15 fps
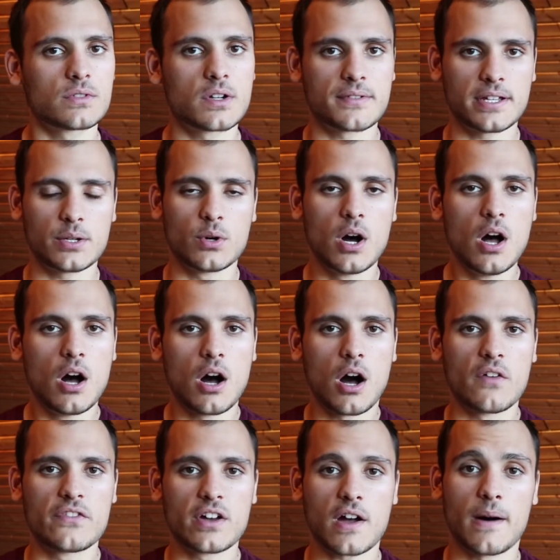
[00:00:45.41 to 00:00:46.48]
overview
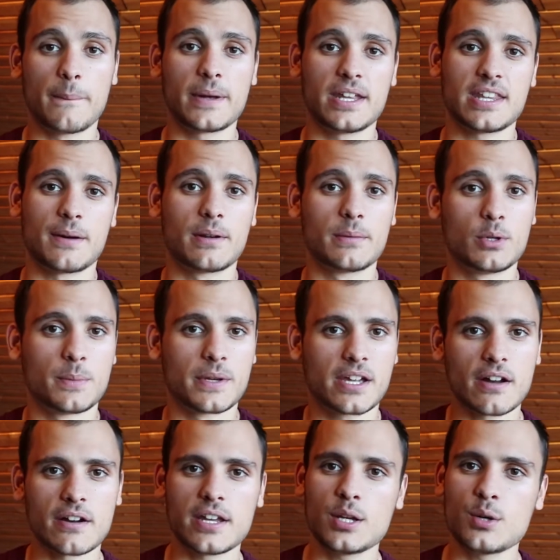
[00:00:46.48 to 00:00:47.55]
of the company WP
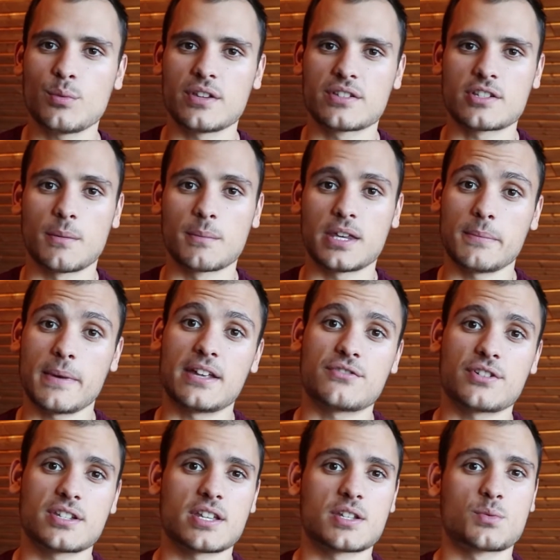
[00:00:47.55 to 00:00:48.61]
Carey with some key
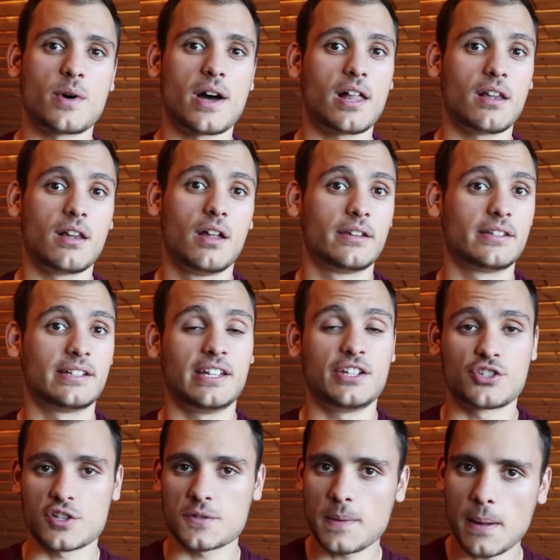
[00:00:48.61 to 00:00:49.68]
metrics as well that
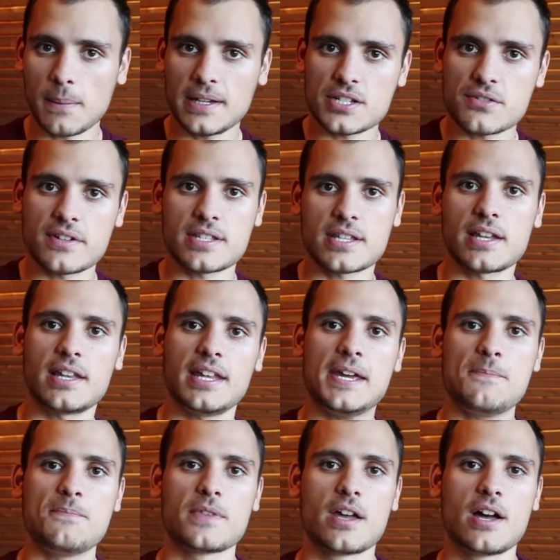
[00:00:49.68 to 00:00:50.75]
they just published
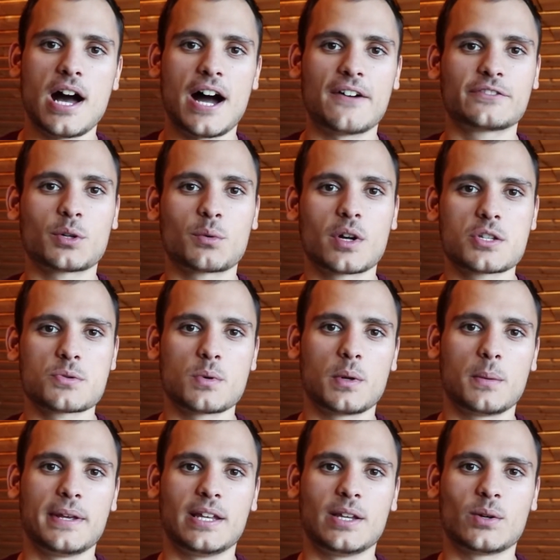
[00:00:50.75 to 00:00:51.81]
recently. Afterwards, we
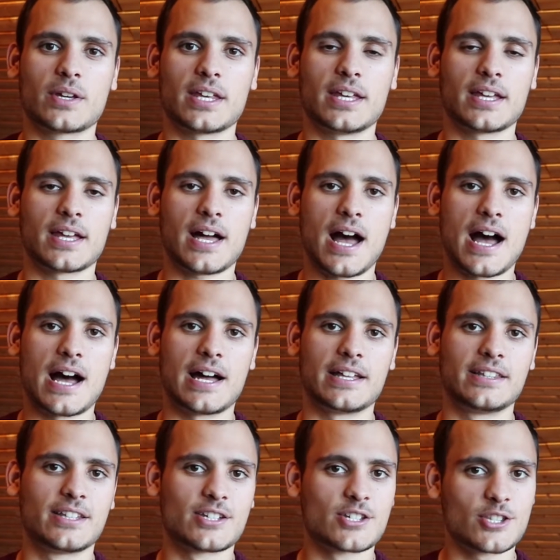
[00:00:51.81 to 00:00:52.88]
will be looking
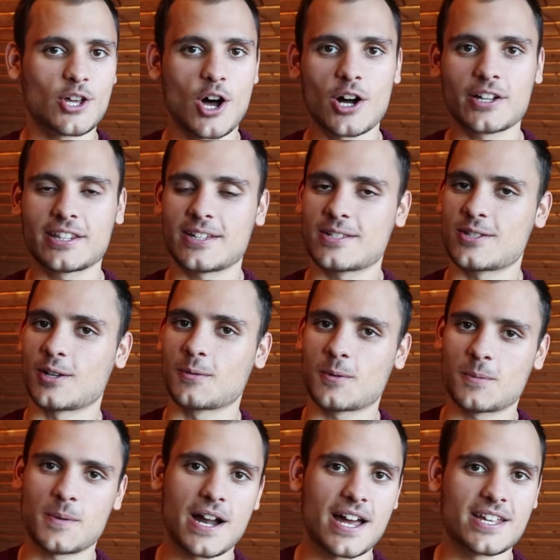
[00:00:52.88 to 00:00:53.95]
at the stock
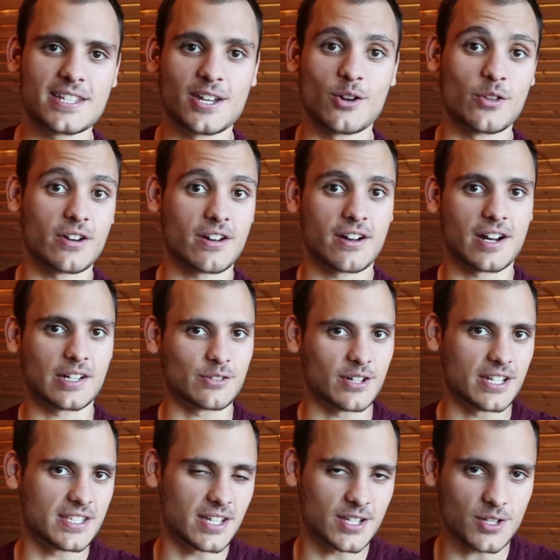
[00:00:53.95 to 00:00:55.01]
price and other
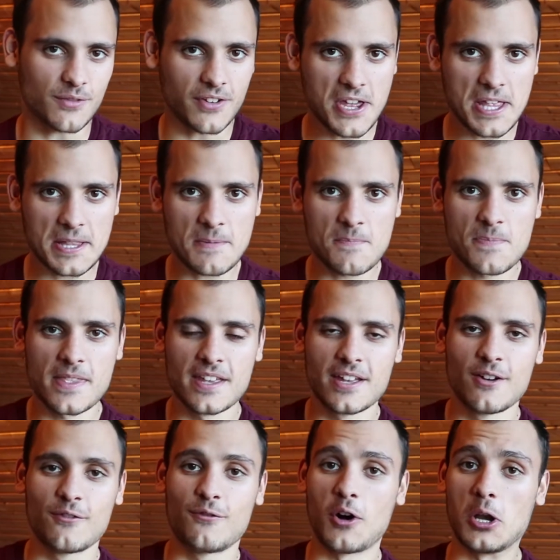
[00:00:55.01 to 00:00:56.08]
characteristics of it,
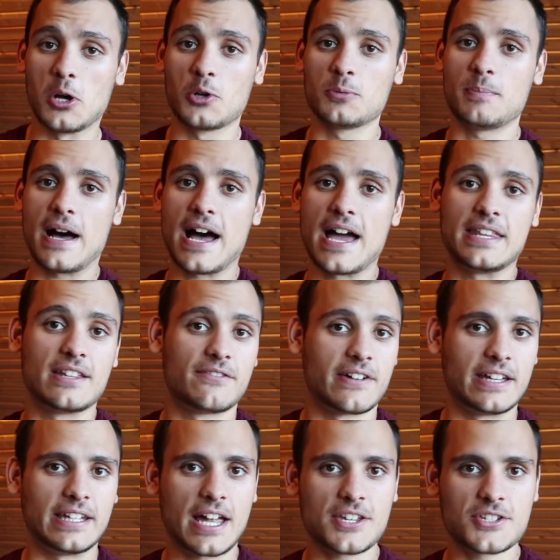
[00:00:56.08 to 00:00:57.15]
followed by the
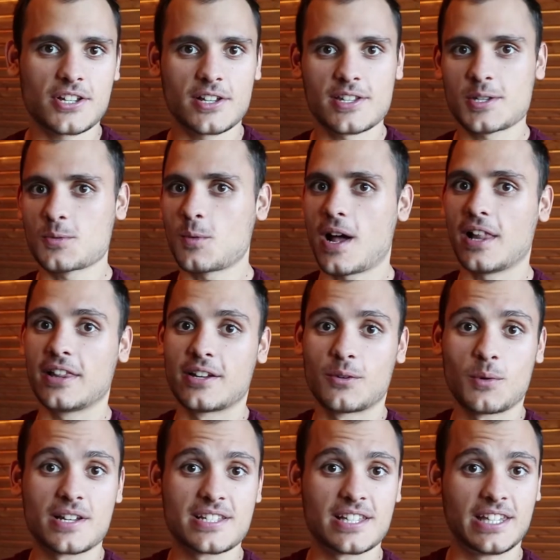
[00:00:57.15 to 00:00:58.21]
financials as well, the
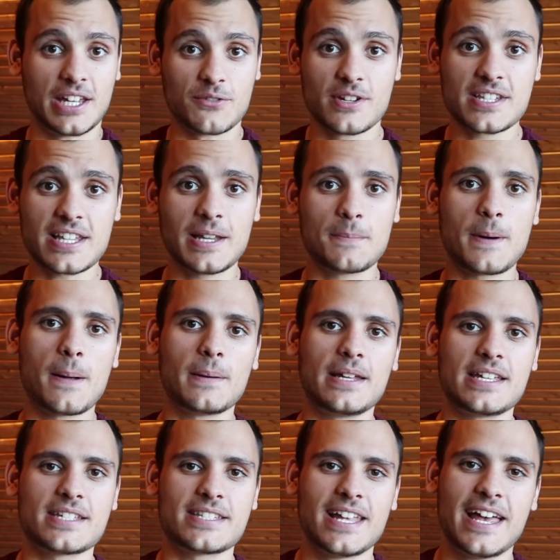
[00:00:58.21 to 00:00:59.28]
ones that they recently
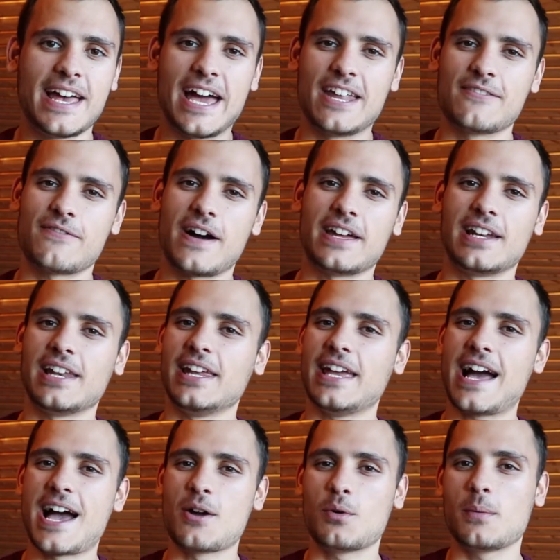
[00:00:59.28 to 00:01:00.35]
published, and finally
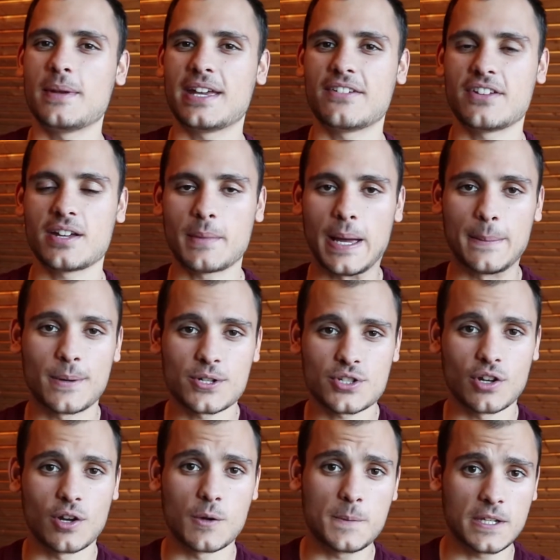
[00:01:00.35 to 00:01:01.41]
I will be giving my
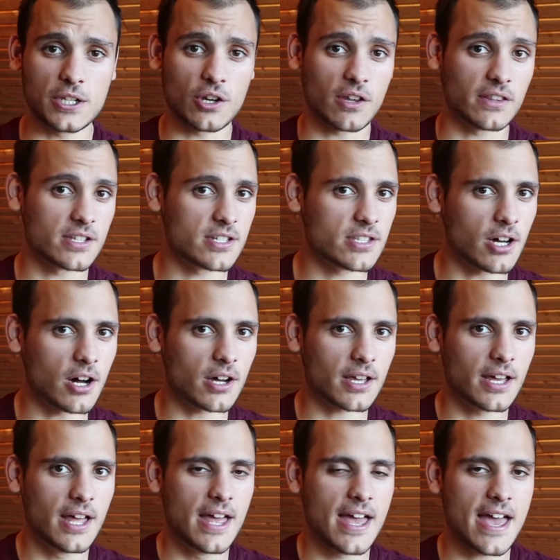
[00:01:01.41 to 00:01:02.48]
personal opinion on the
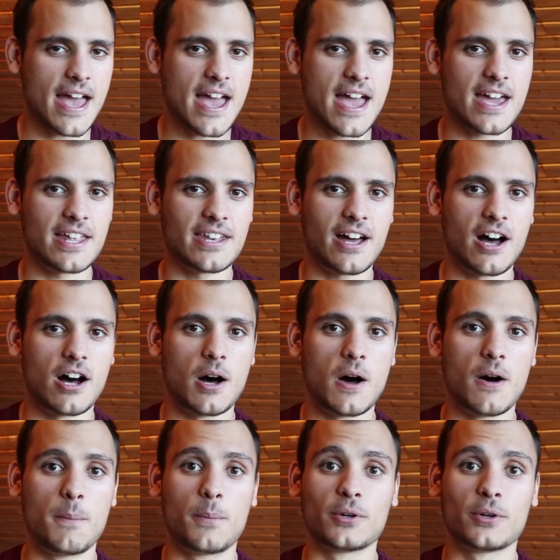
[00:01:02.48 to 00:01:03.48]
stock and a